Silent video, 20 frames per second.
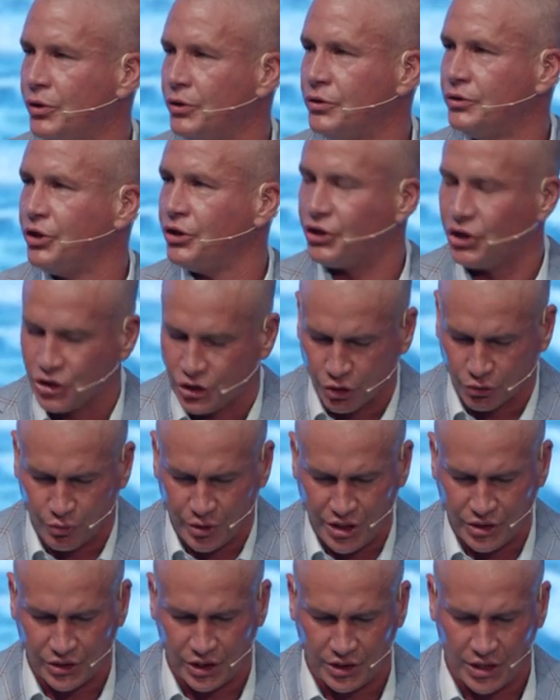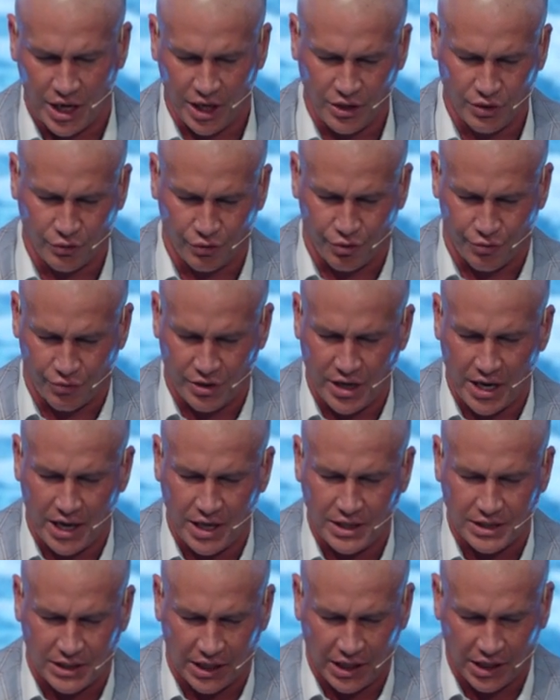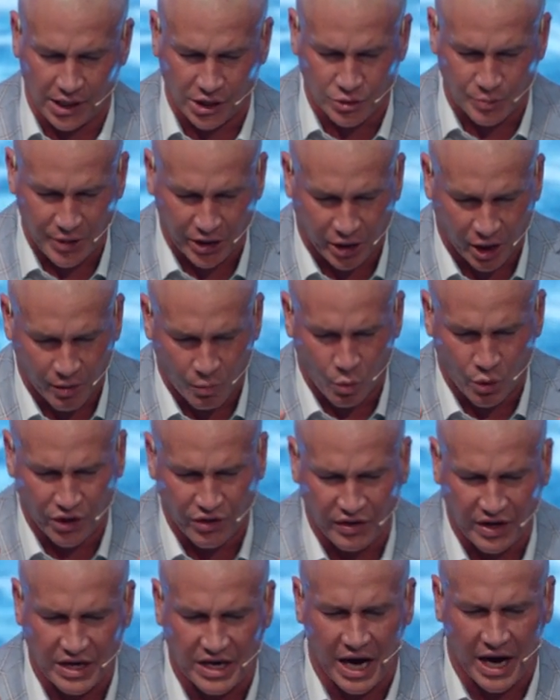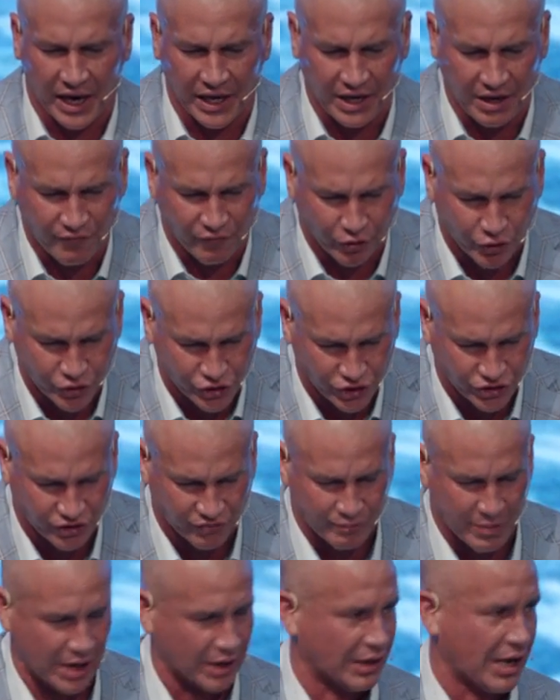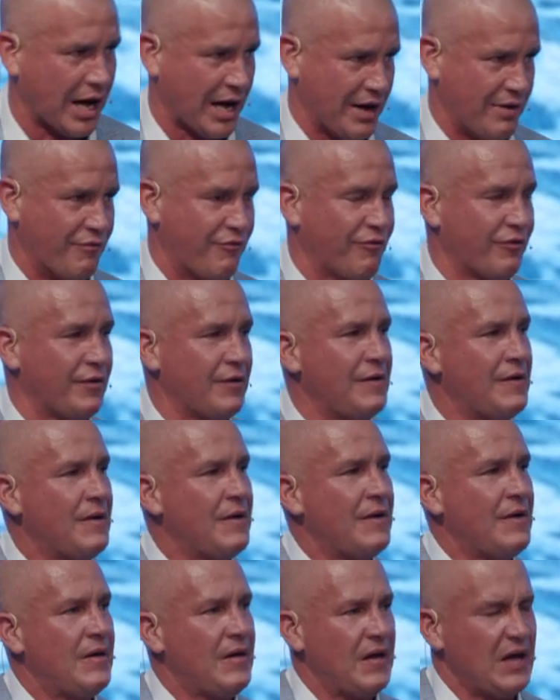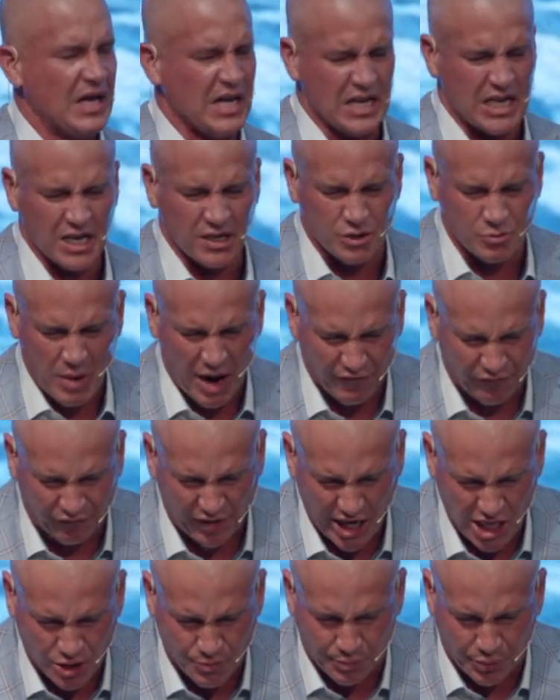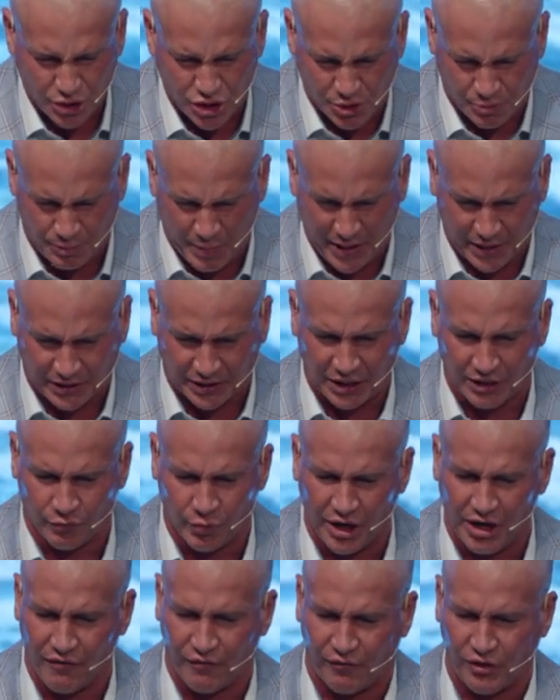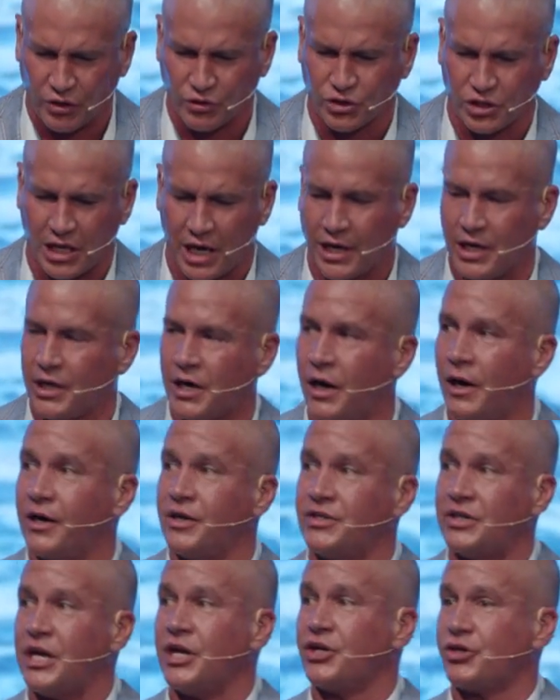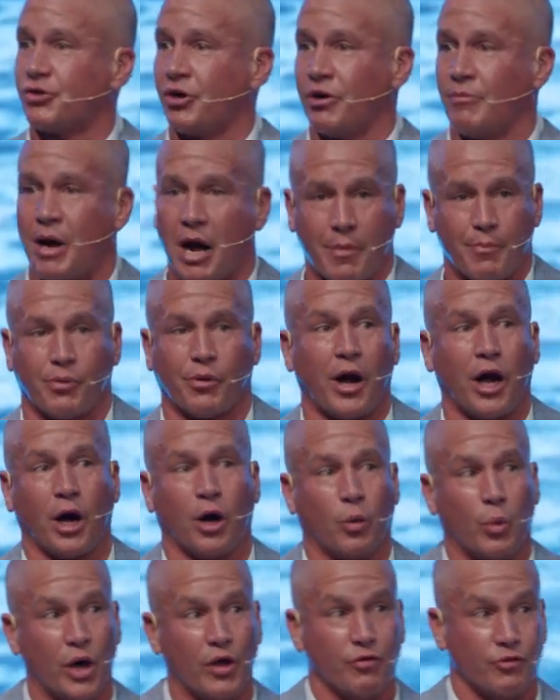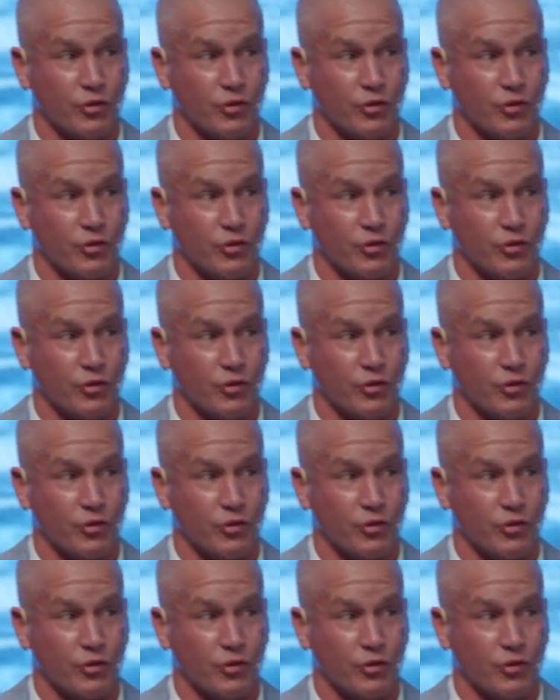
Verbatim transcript: This is the reason Daniel 3:18 has become one of the guiding verses of my life. It gives my faith perspective when it feels like God is answering my prayer with